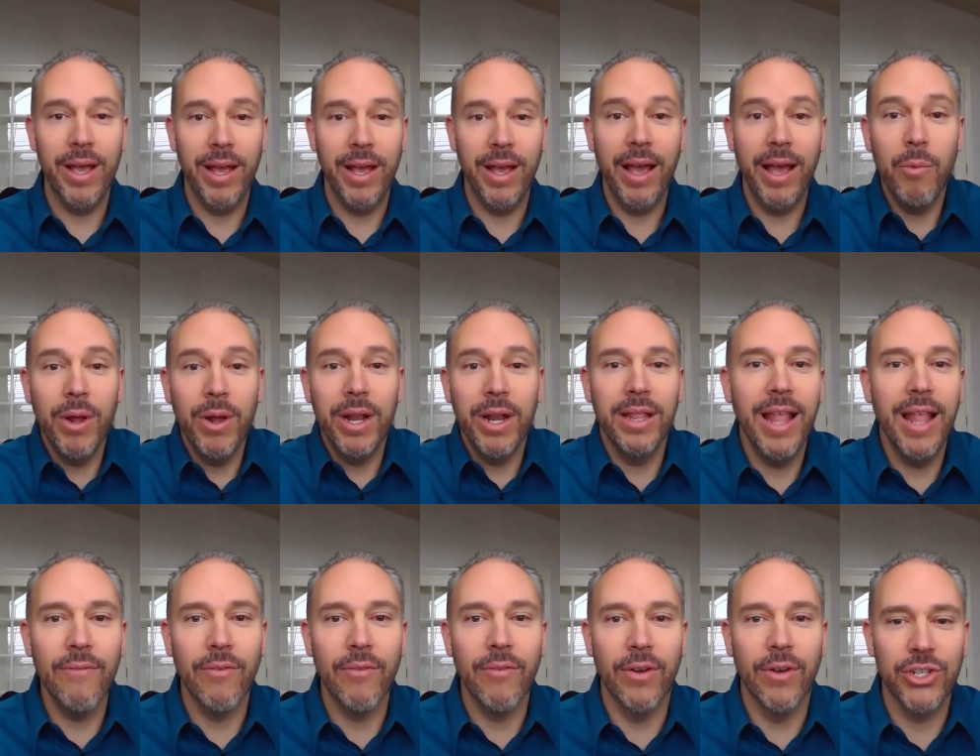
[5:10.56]
I want
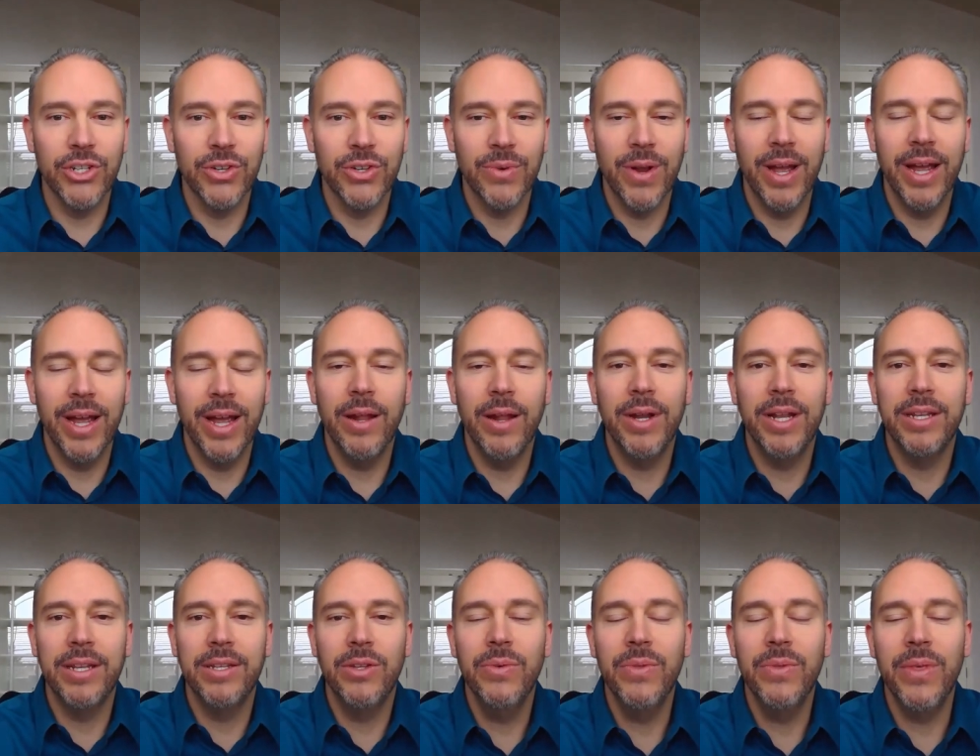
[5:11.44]
leverage, right? I want to
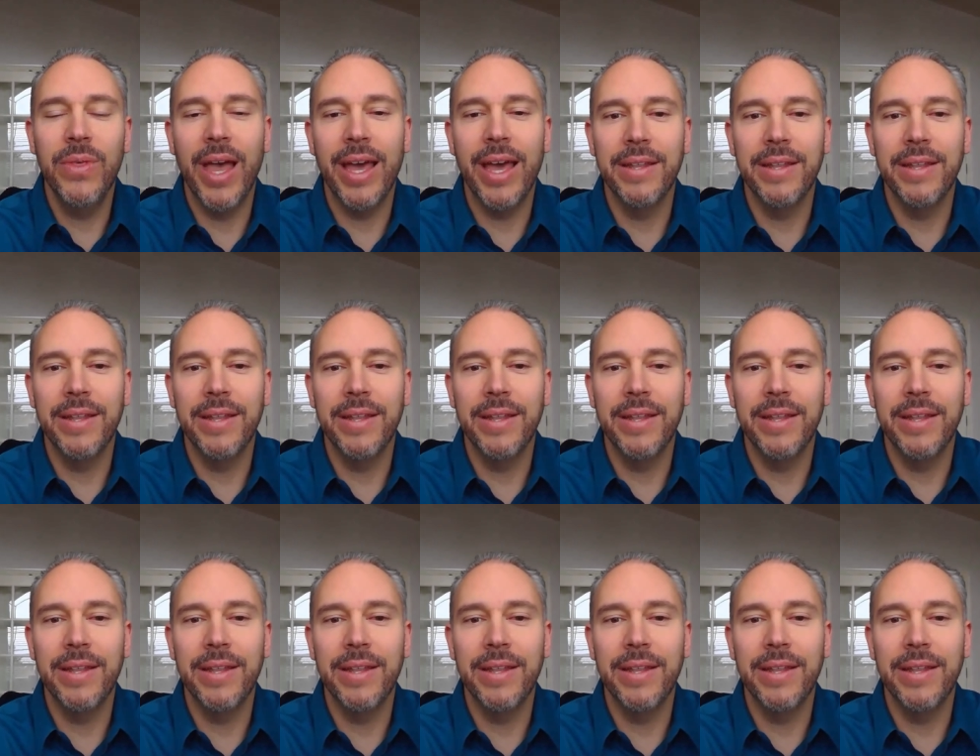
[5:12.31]
do that.